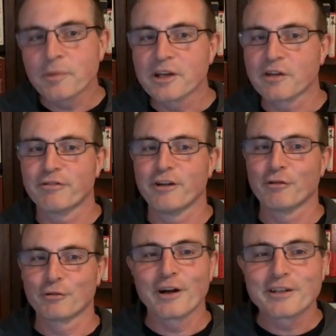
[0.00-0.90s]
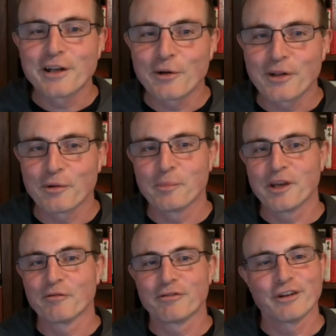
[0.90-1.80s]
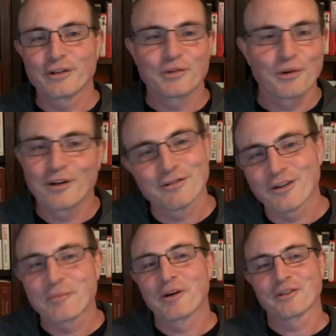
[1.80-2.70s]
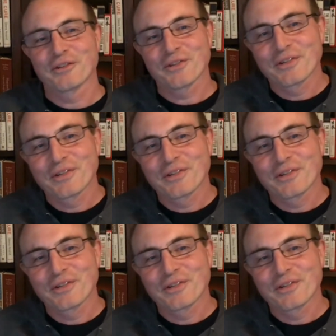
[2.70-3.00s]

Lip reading: a favorite right now. That would be unfair to all of our partners.